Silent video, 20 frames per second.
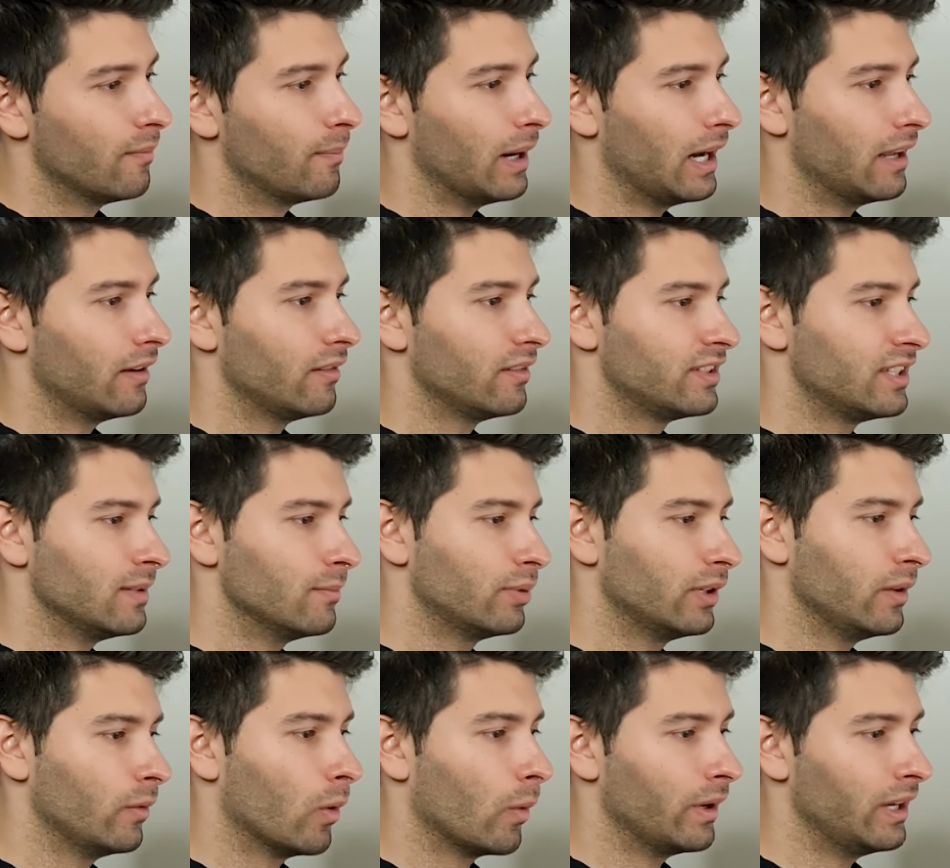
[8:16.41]
But
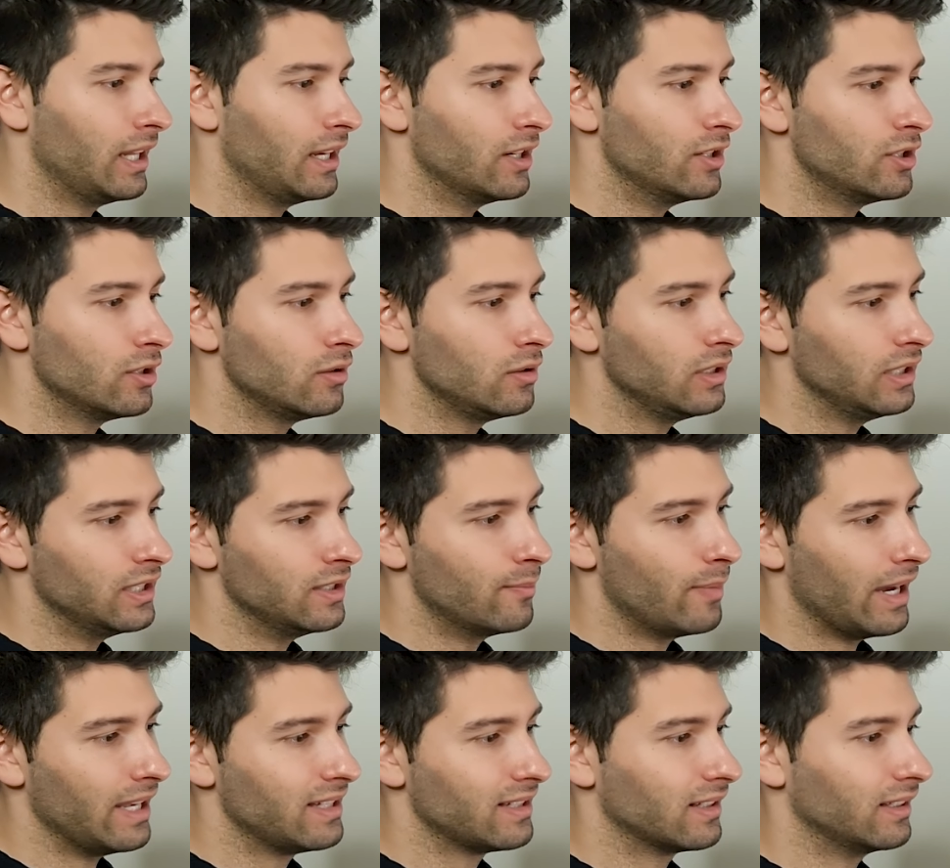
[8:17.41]
simply what we need to do is
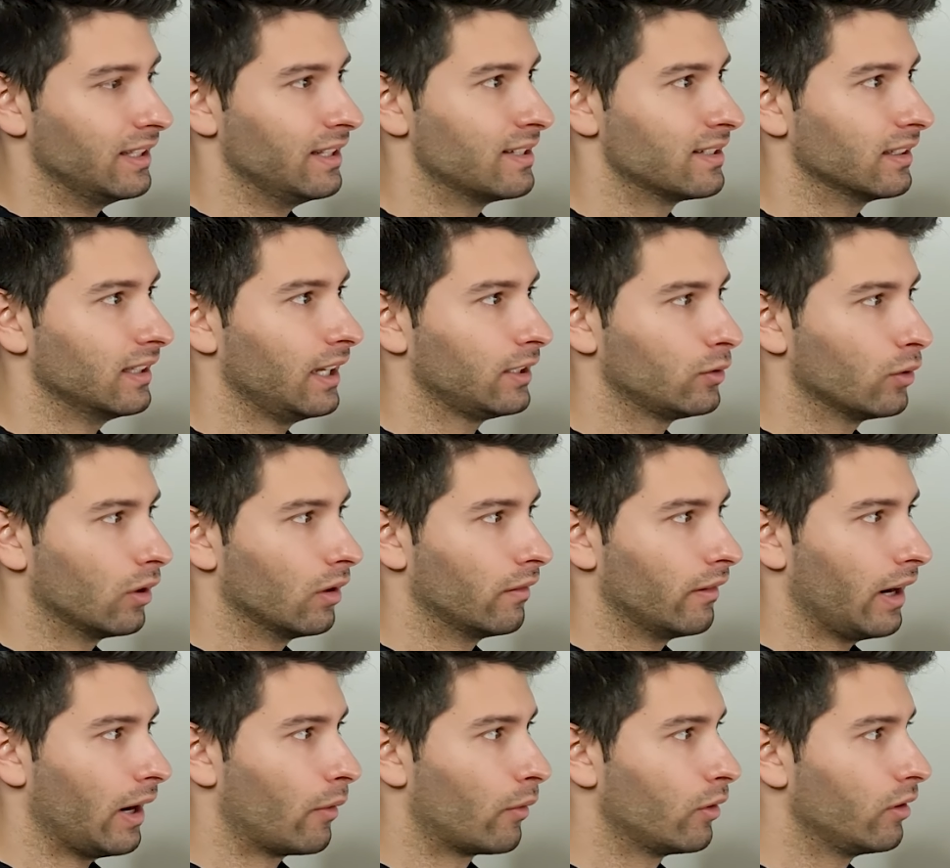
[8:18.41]
basically select all
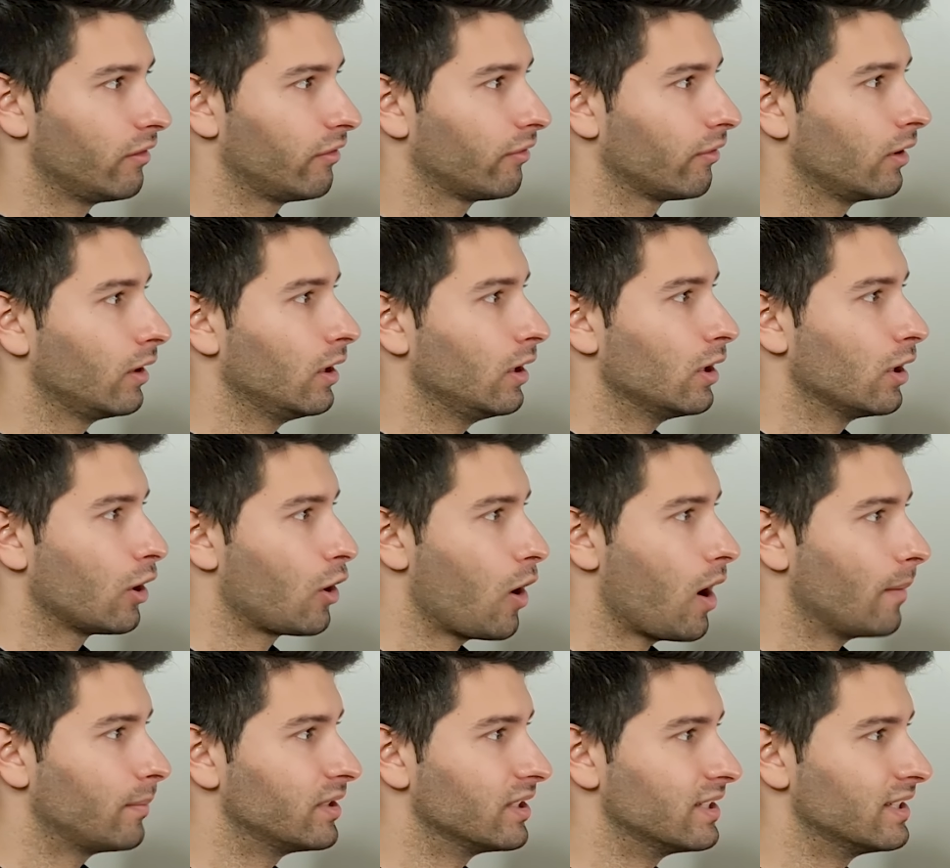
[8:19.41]
of our roof, go
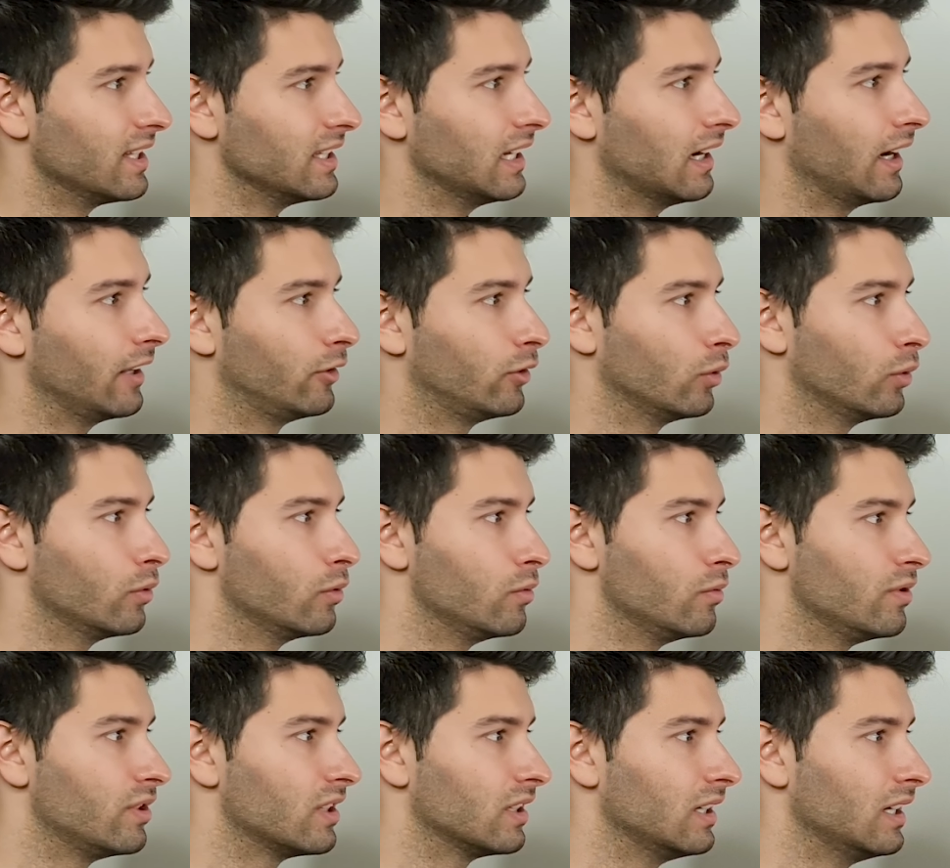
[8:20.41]
up to CI
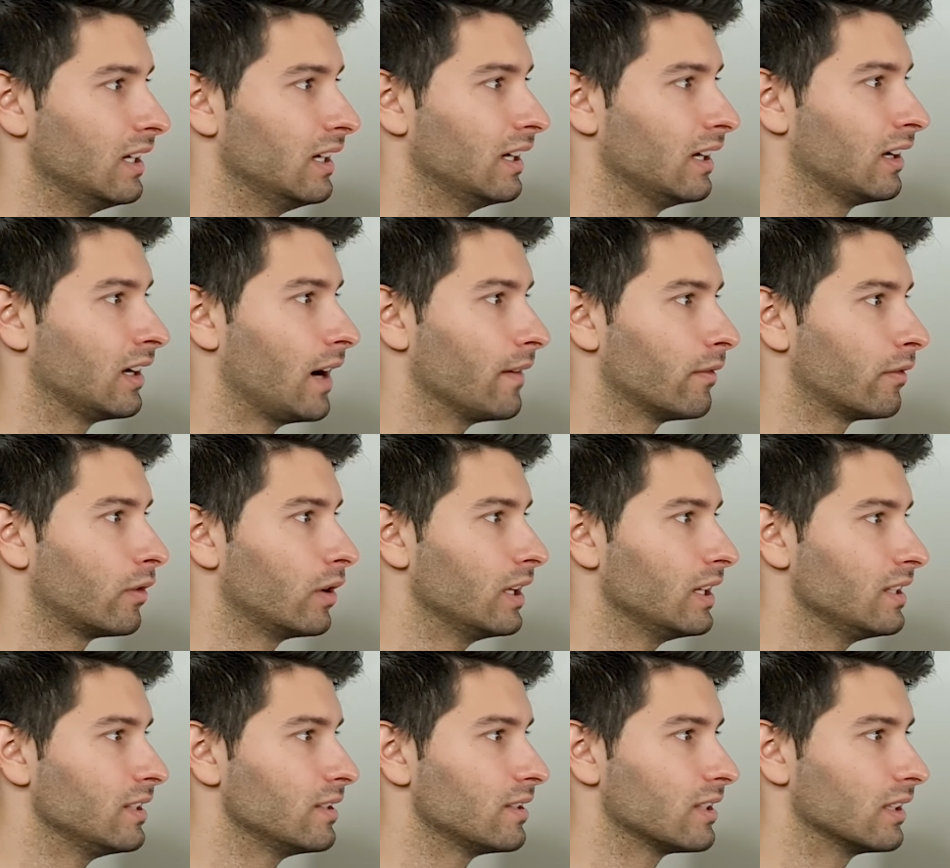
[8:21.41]
Tools,
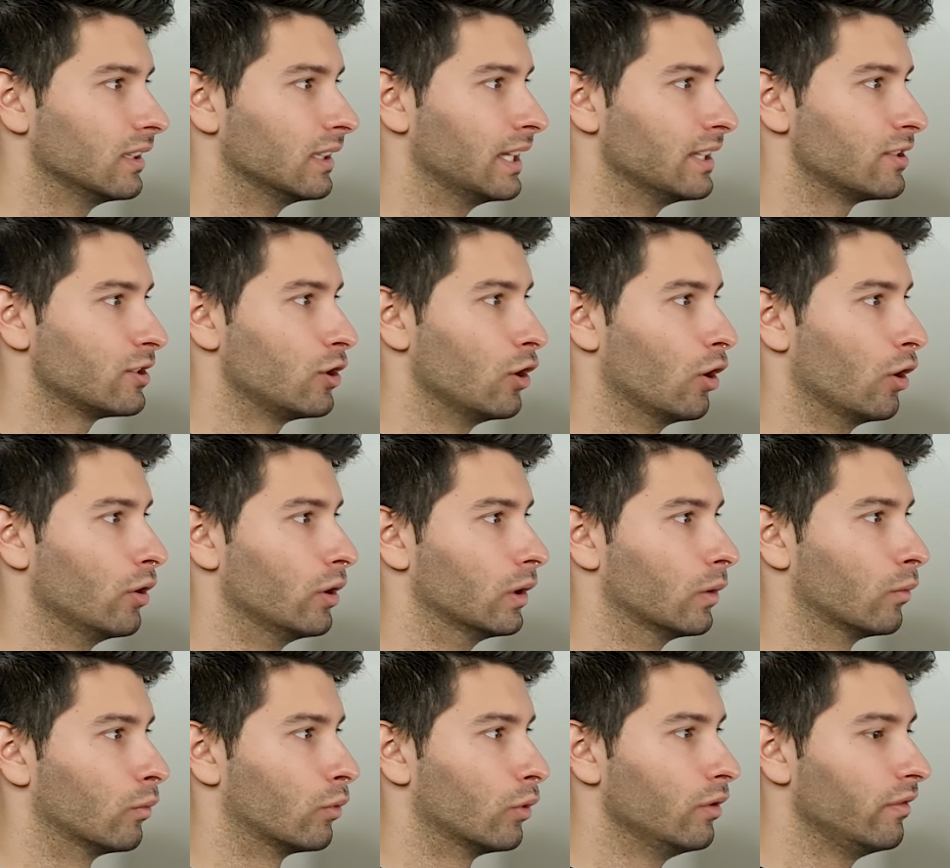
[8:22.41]
coverings, let's go
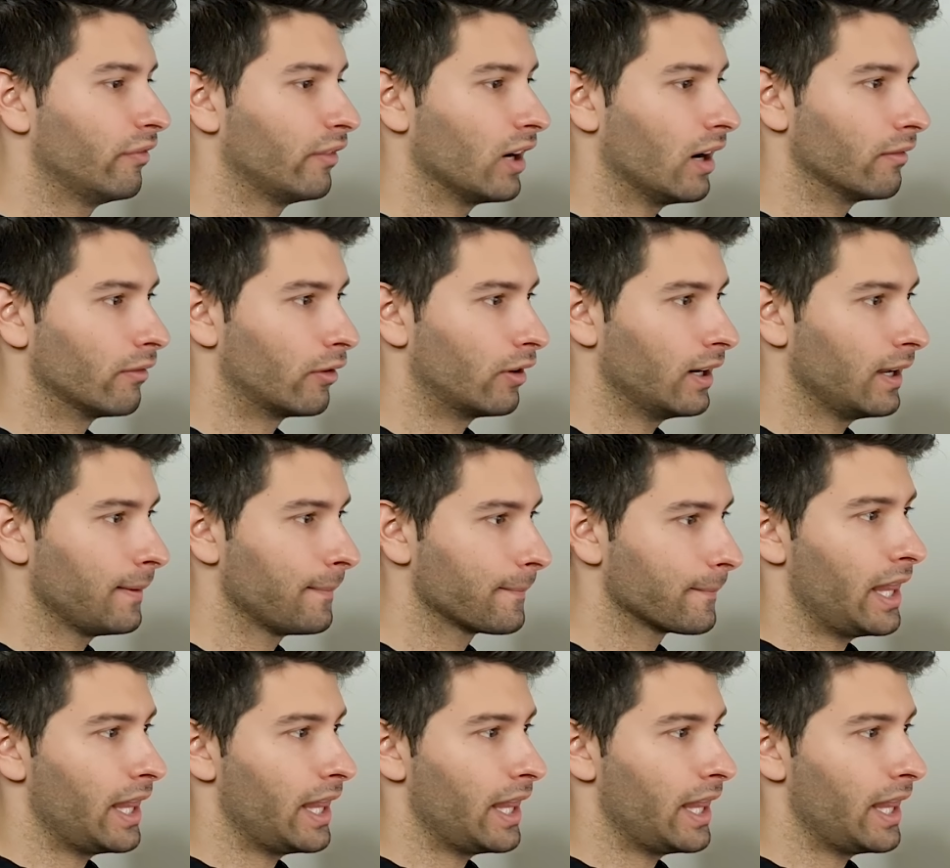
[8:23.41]
roof covering.